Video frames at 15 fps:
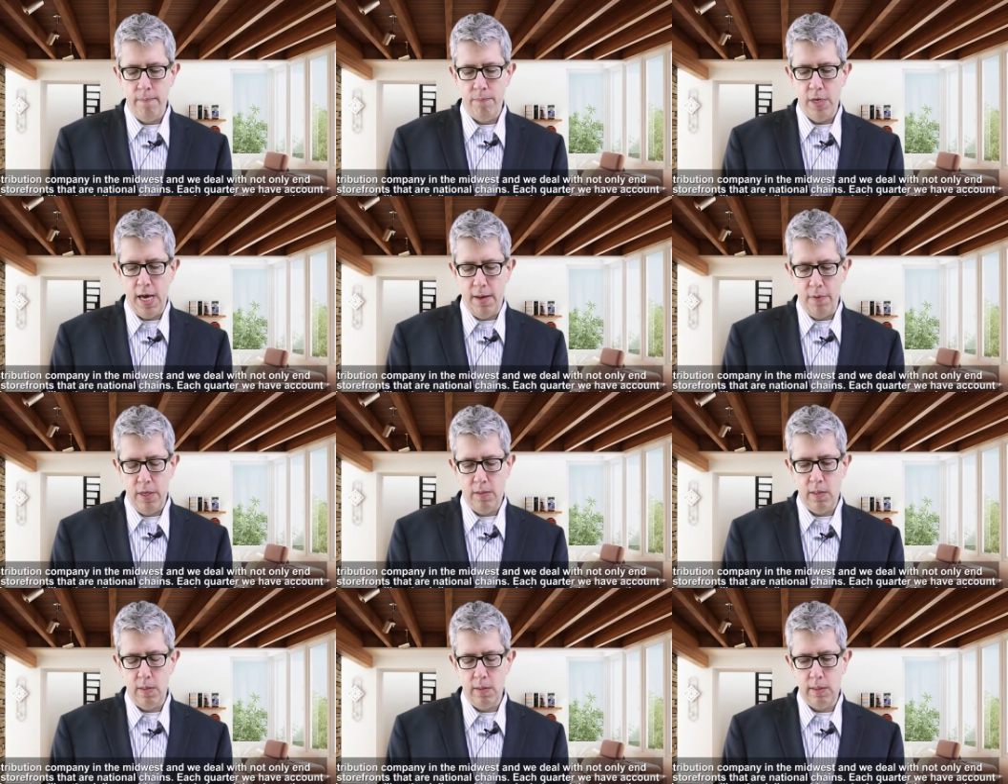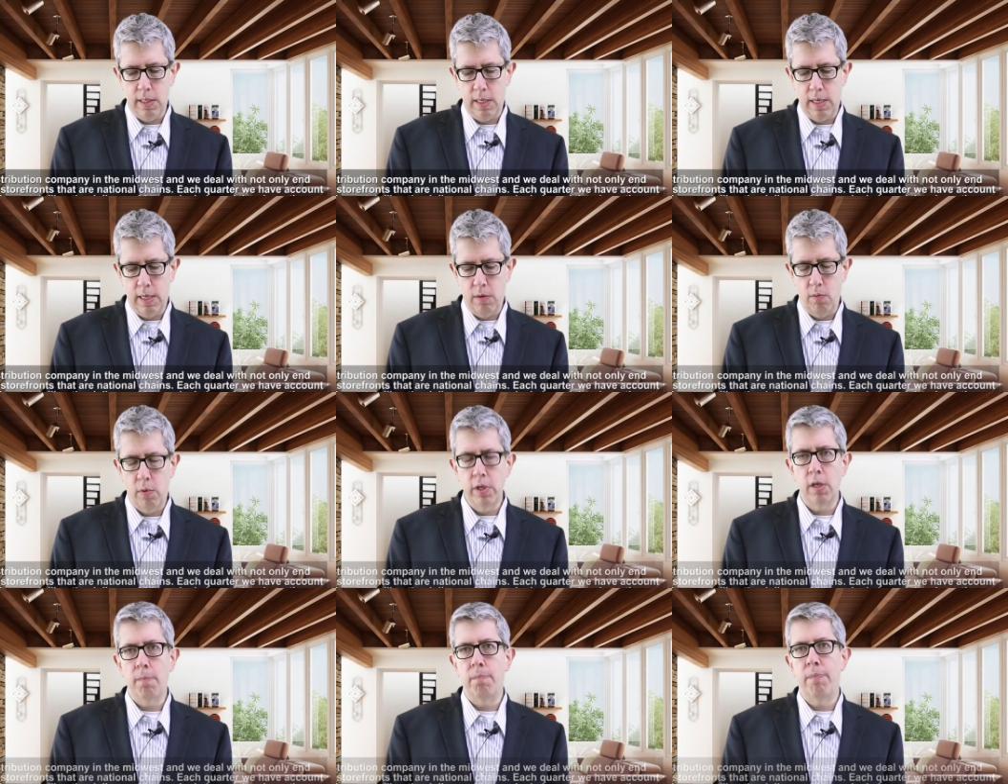Yeah, this is
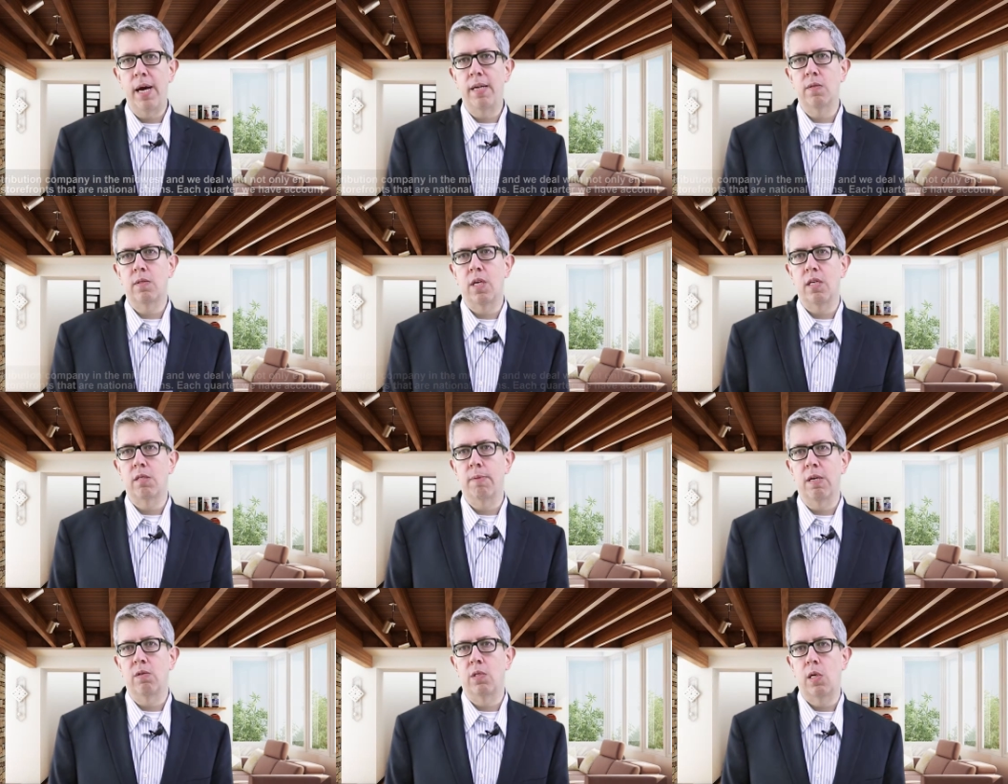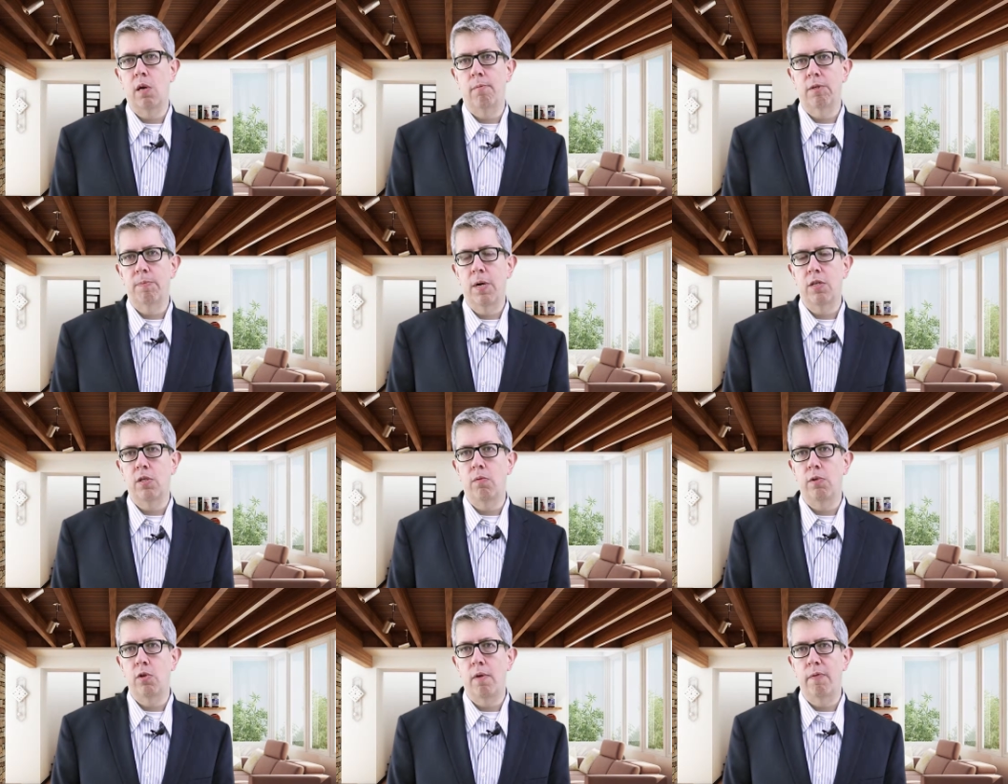one of the best things about CRM,
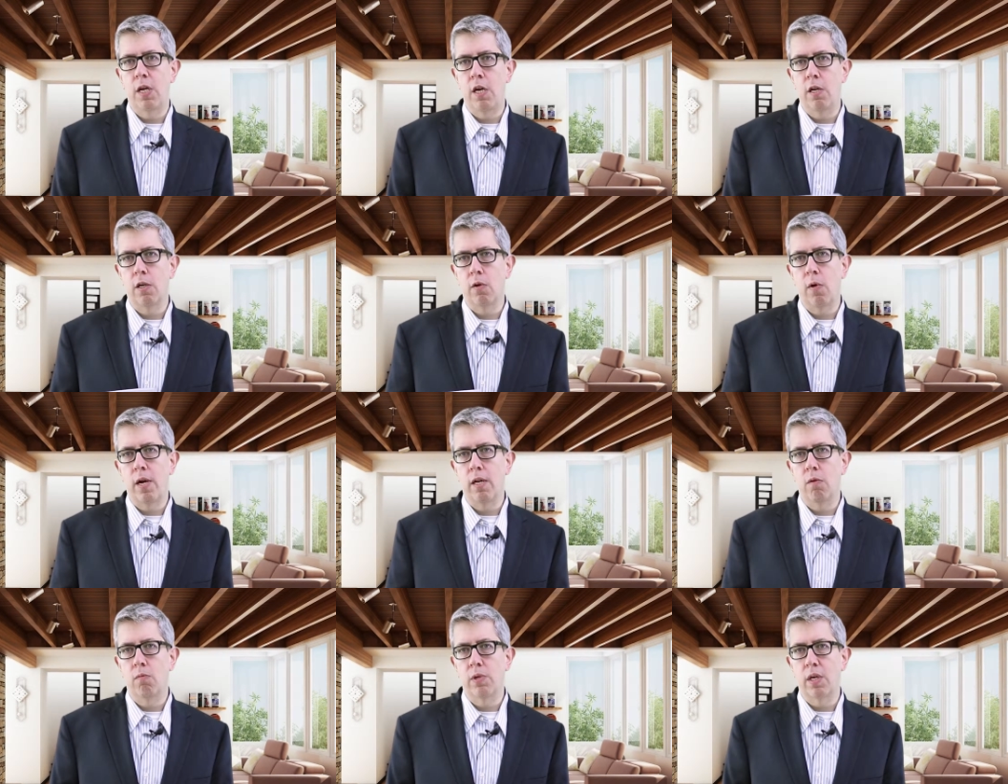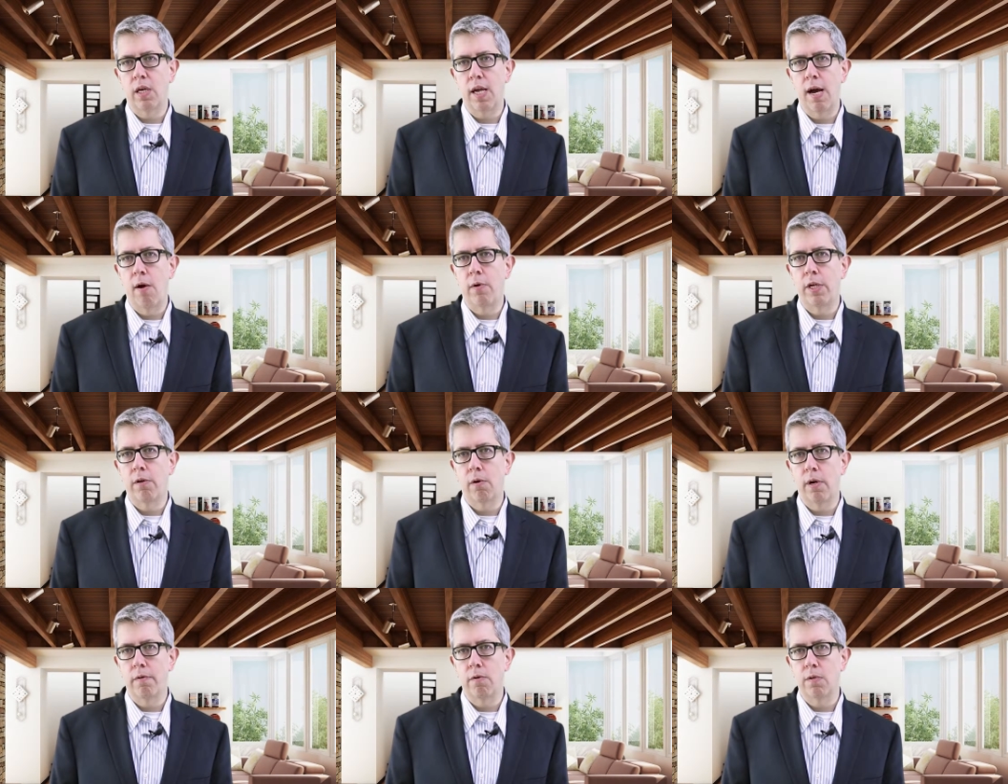especially when you have it integrated with accounting
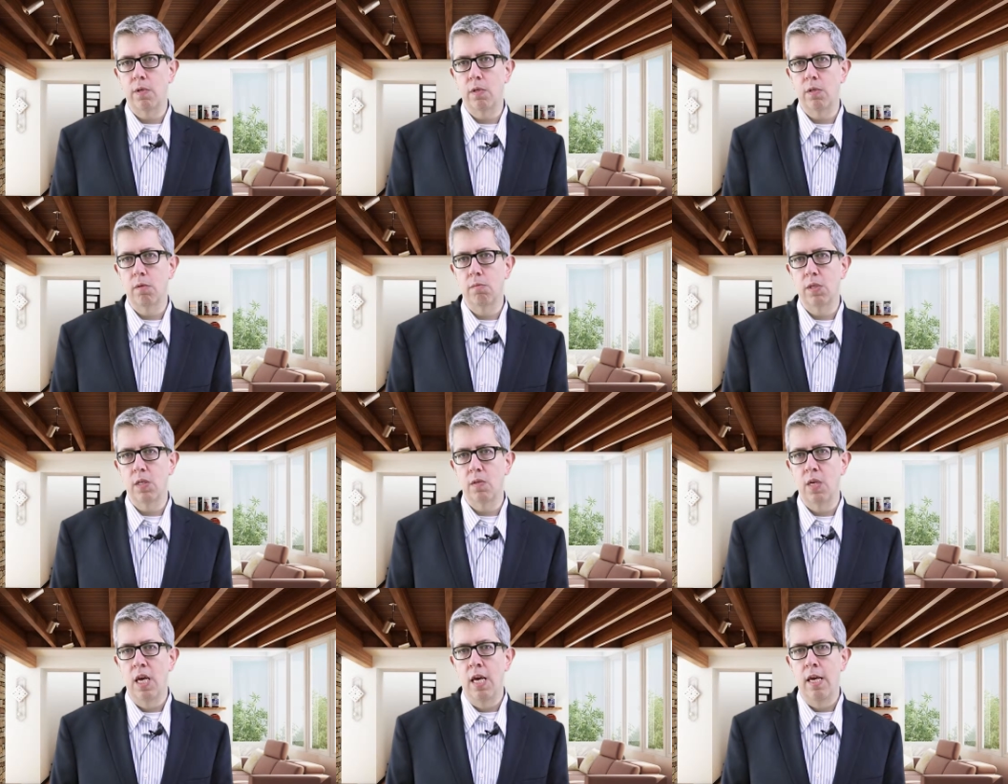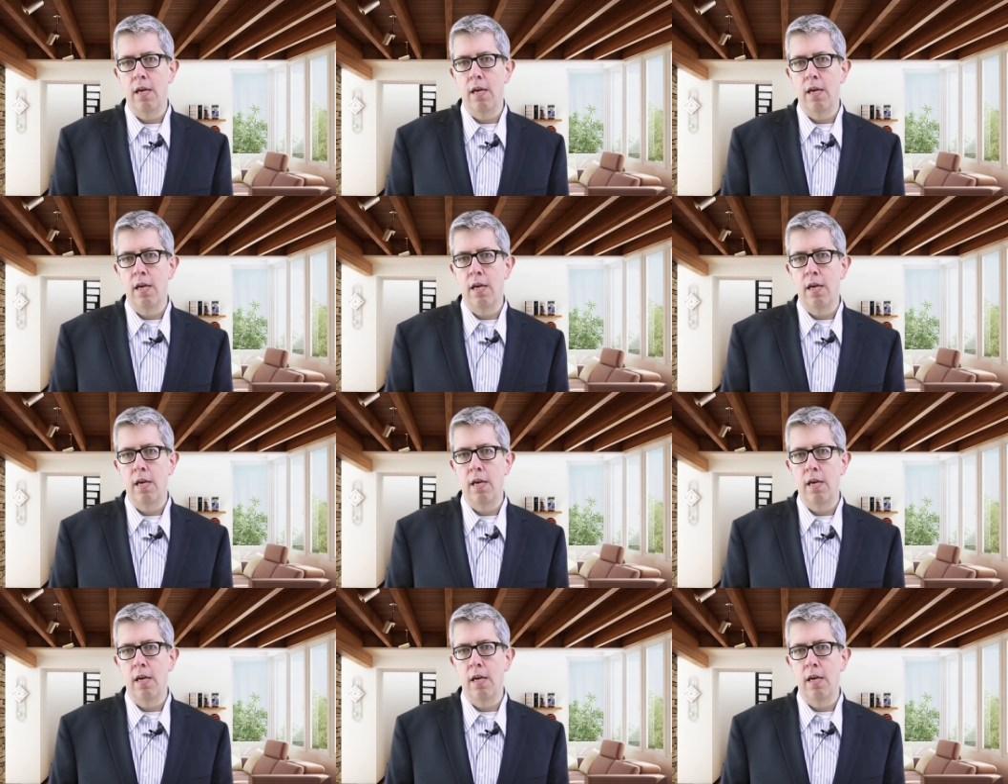or other systems, is